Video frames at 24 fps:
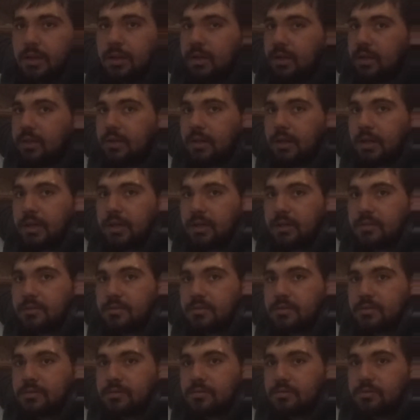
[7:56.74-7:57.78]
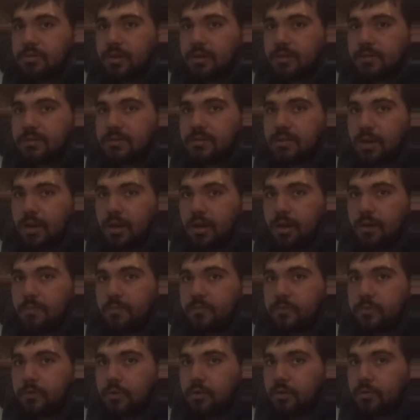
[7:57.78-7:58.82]
It's just
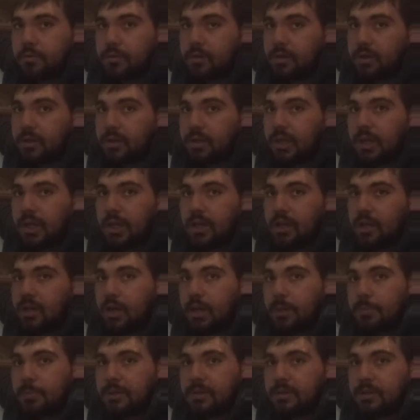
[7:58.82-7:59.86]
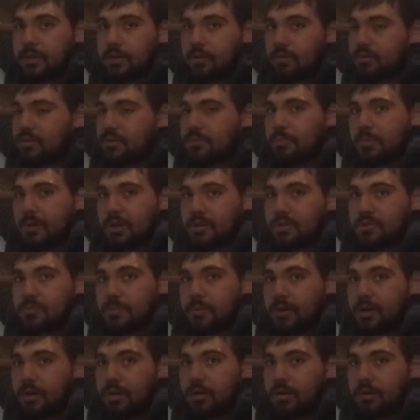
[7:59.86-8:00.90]
tomfoolery up until
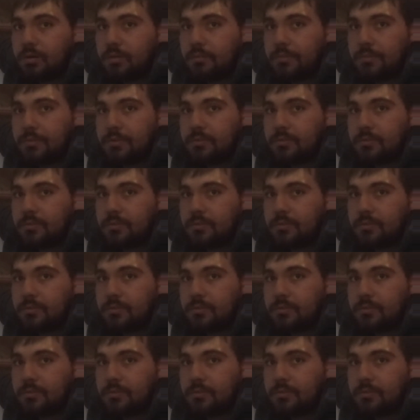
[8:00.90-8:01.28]
SpongeBob